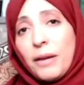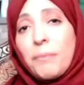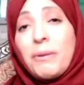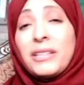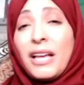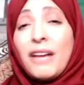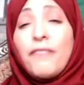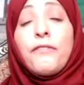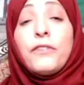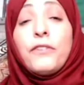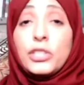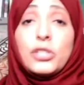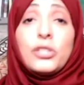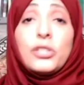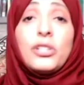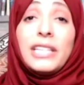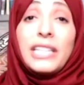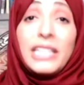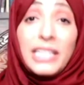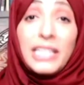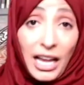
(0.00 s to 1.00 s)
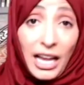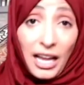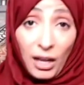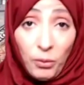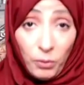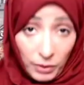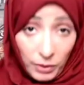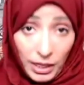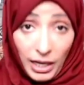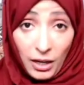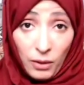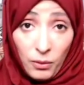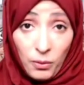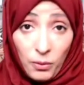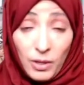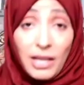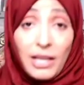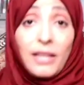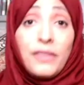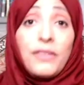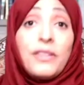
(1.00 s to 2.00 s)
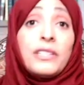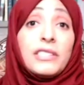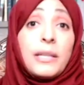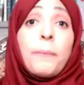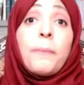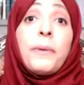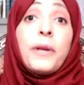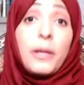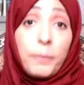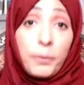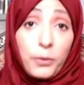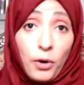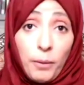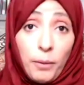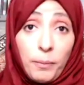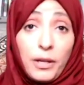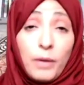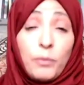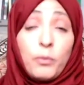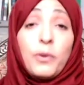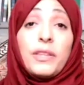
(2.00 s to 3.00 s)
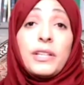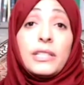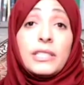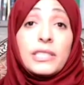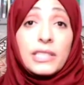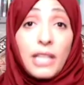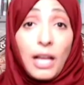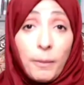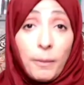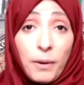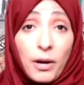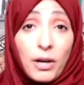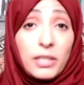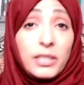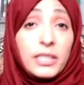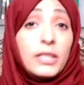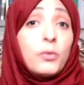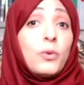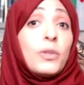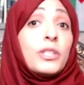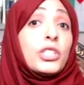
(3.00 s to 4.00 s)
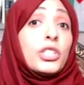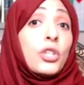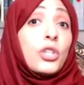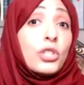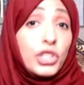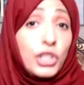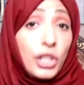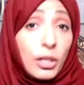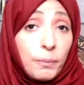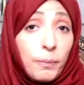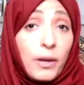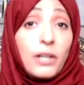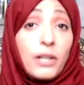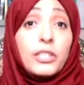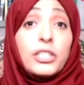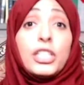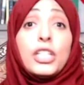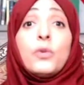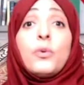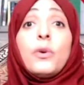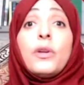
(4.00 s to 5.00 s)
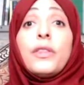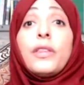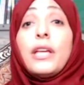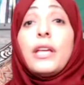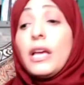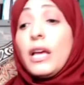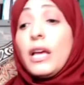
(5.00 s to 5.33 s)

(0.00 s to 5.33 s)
But unfortunately now there is a big problem with the Islah Party, with social party, with